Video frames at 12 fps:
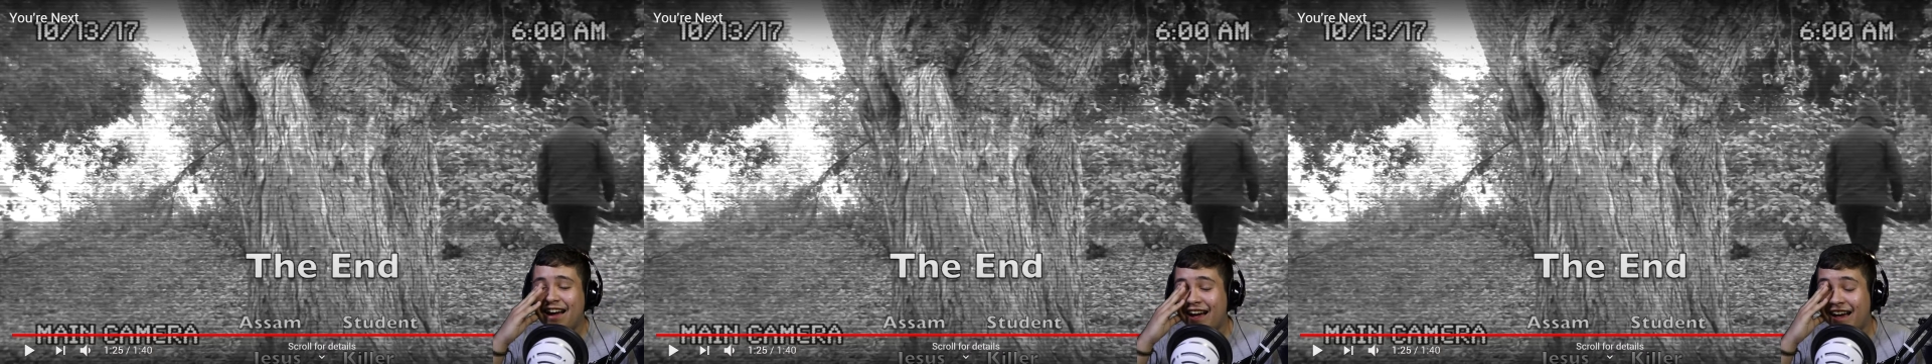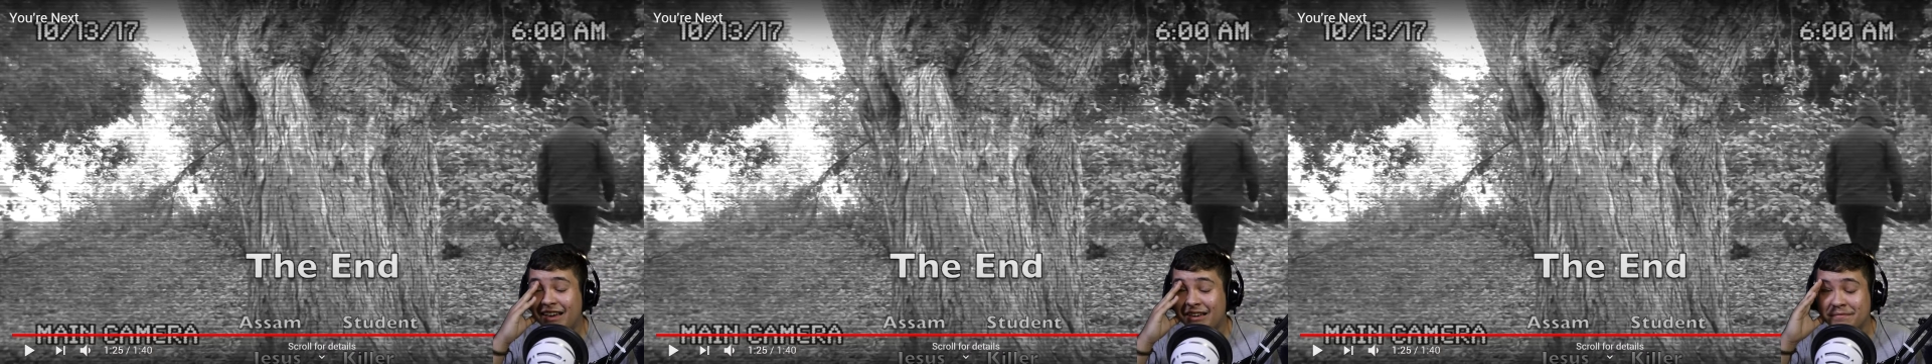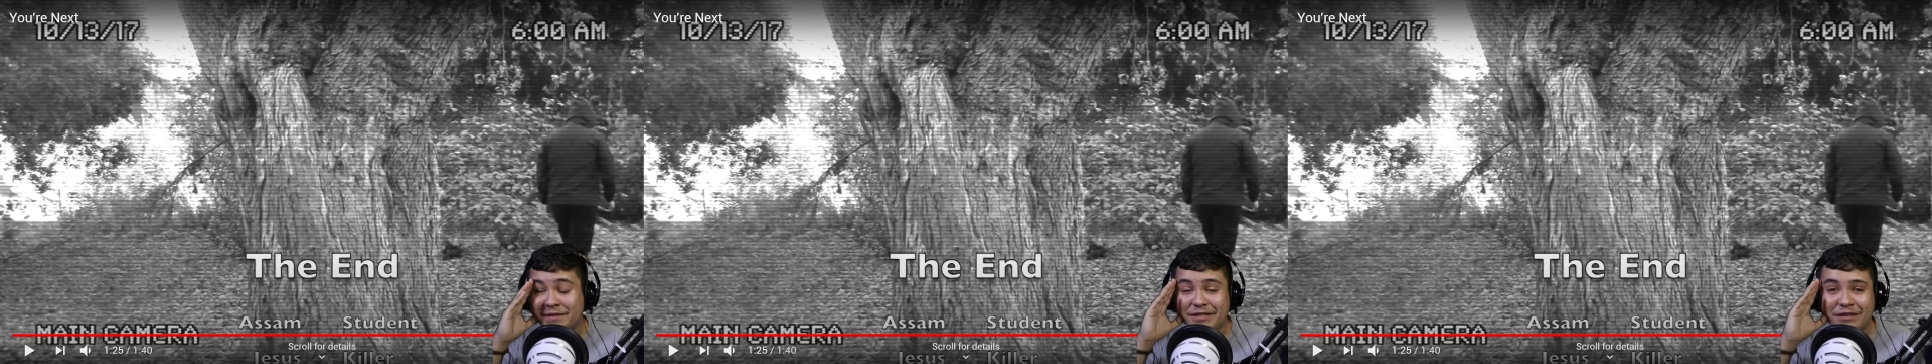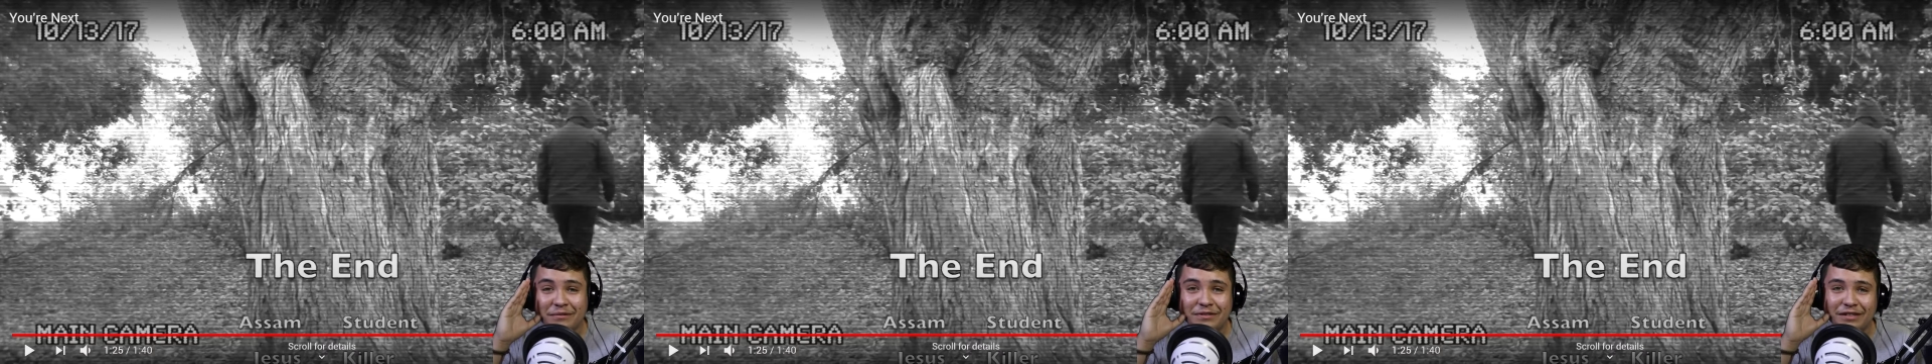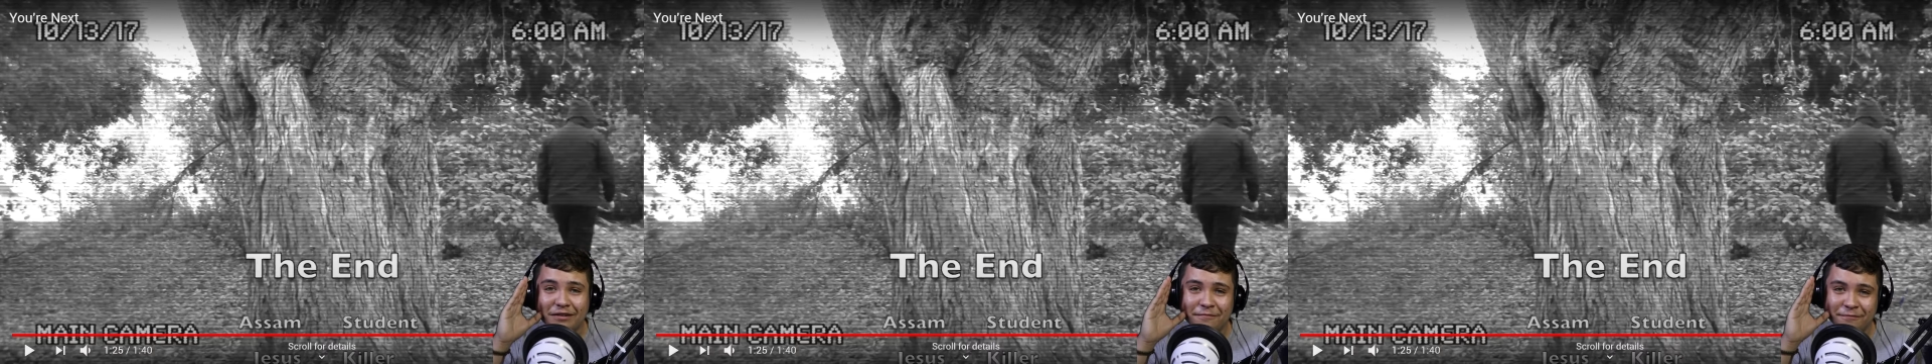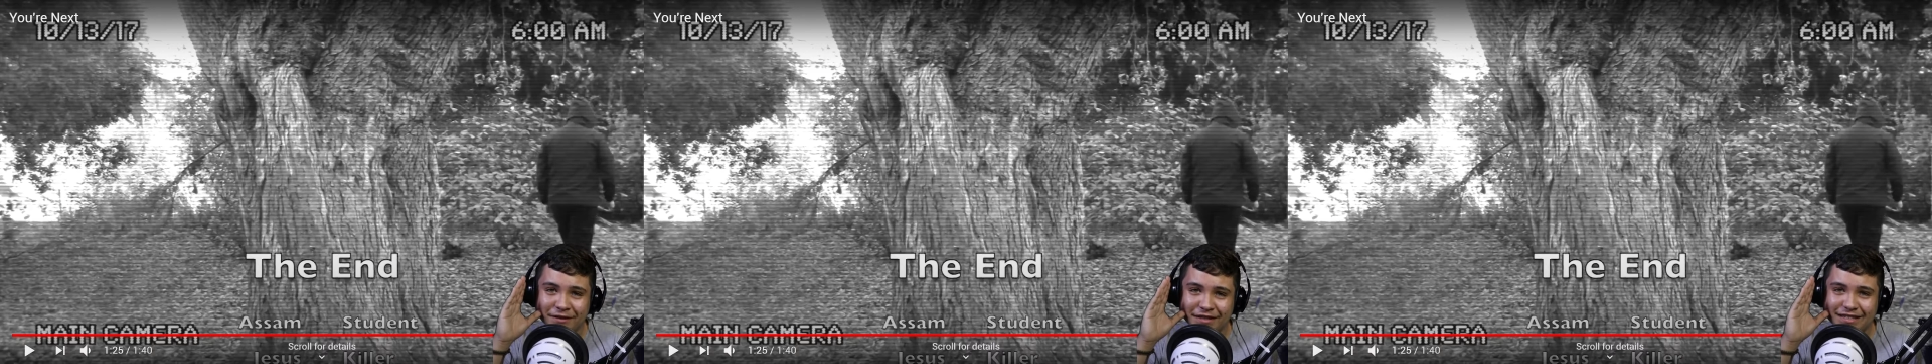I am so dumb
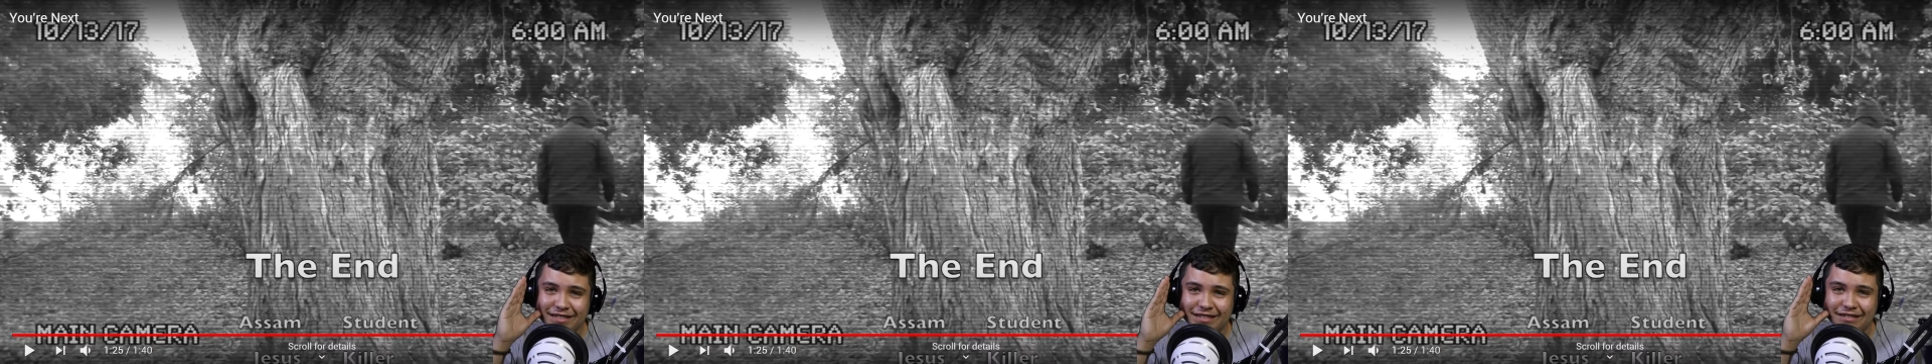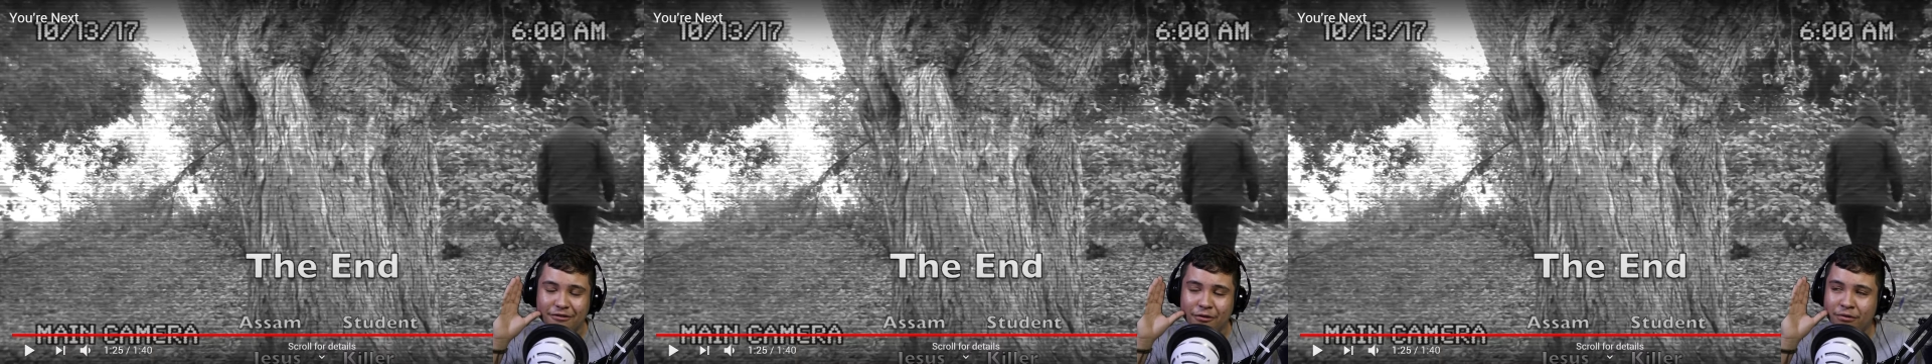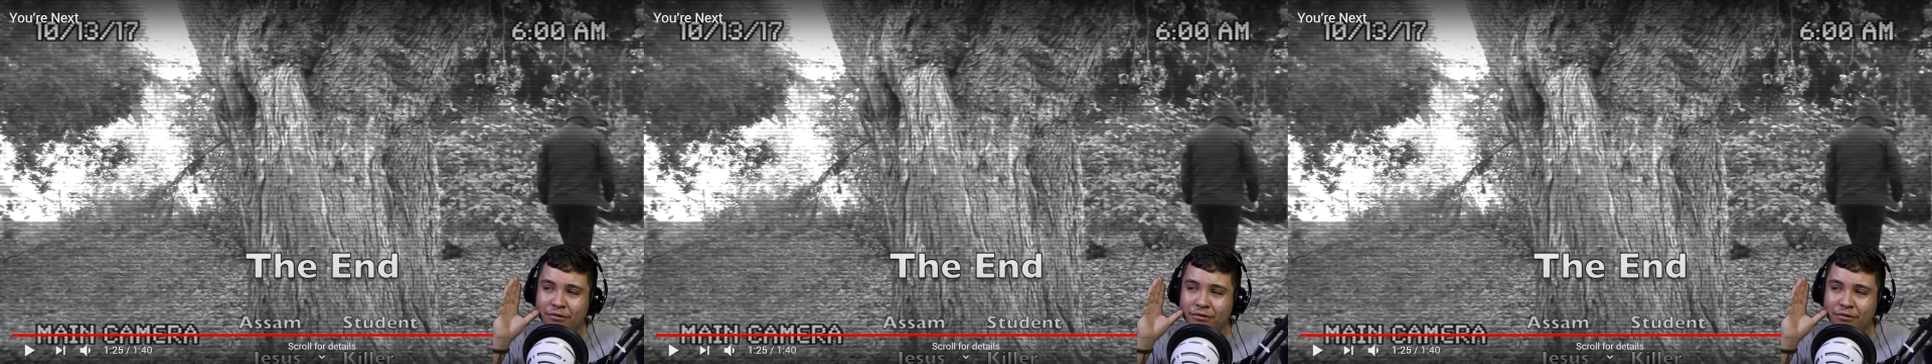for this because a